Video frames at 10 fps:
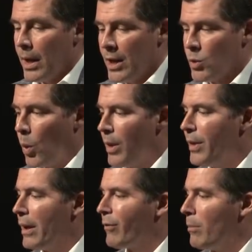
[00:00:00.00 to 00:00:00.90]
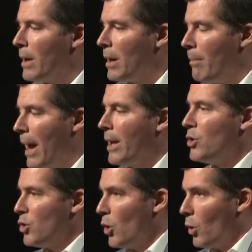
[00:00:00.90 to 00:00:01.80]
It's one thing for me to
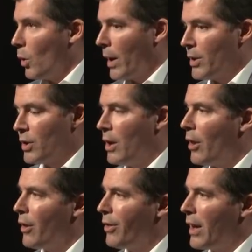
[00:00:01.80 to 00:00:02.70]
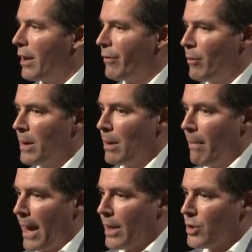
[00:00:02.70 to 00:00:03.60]
manage you, and it's another thing for me
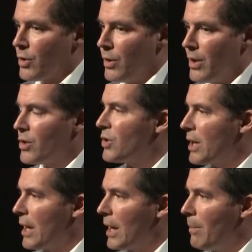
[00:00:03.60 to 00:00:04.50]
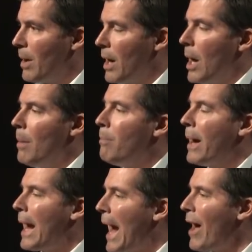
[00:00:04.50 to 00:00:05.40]
to manage this team,
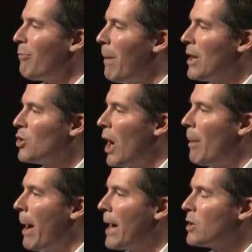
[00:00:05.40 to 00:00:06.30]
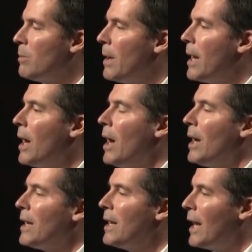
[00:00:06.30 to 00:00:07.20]
but half my job has to be
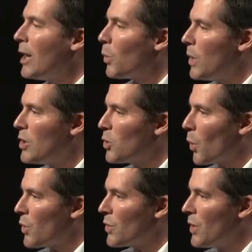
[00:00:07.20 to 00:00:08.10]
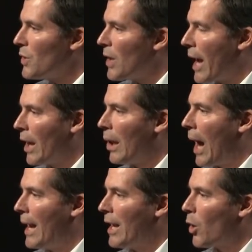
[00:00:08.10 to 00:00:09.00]
getting resources and
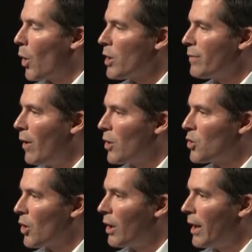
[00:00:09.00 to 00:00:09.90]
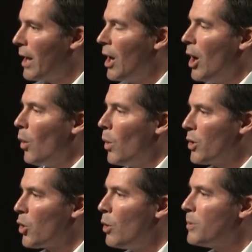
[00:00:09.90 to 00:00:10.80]
aligning cross-functionally
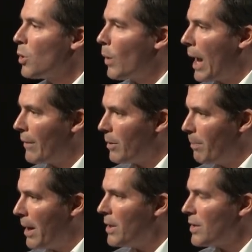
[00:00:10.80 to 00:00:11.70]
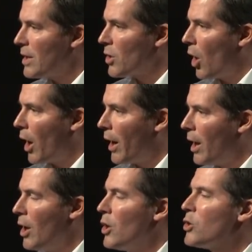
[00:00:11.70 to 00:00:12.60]
with groups that we have dependencies
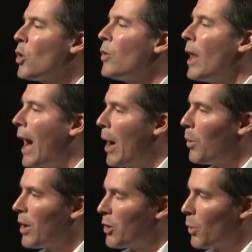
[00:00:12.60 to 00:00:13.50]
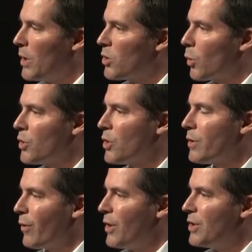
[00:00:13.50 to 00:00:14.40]
on so that I will get the
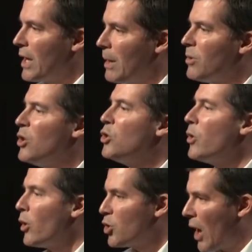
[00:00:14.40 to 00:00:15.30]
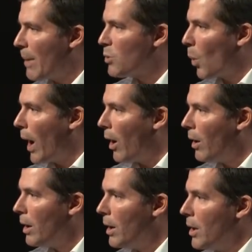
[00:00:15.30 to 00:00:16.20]
resources for the team to do their jobs
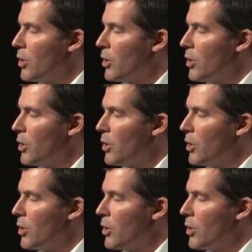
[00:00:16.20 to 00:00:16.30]
well.